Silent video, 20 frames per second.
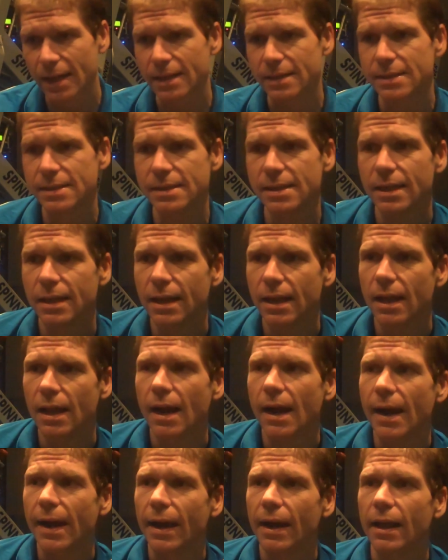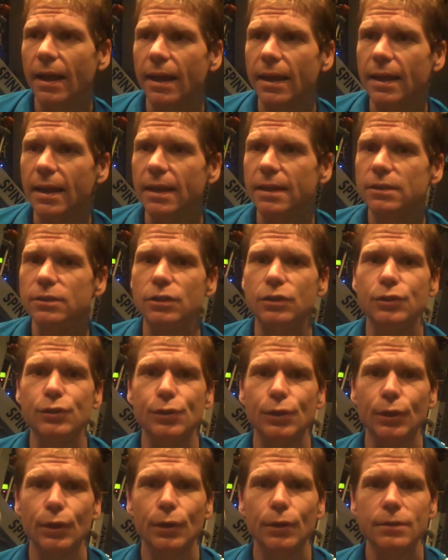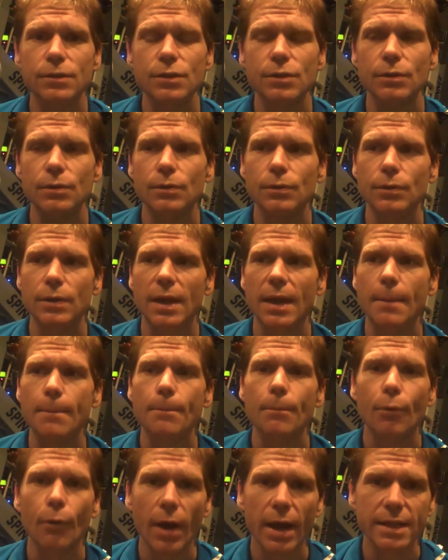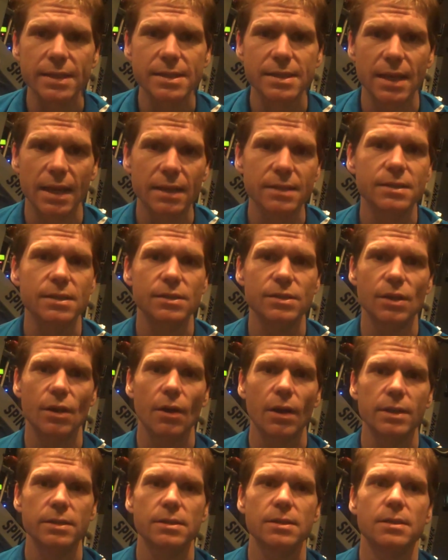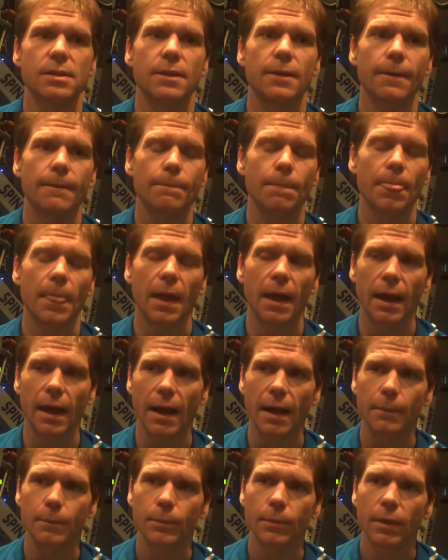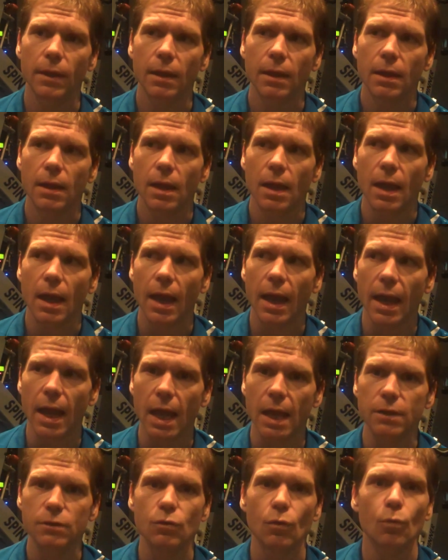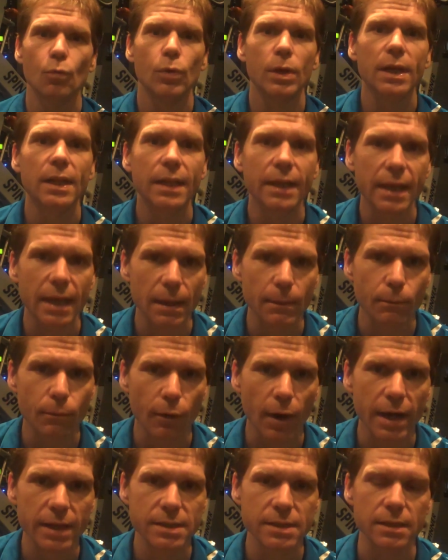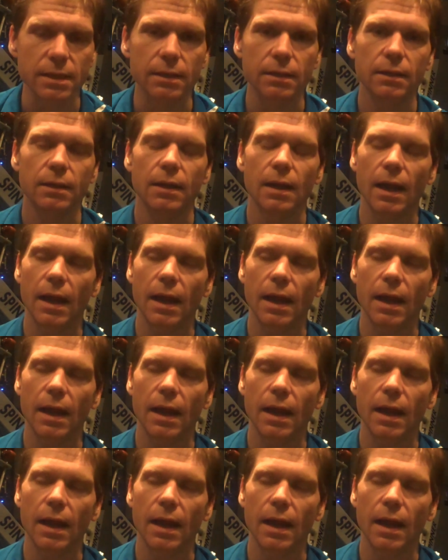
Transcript: is to learn to embrace exercise and really embrace it,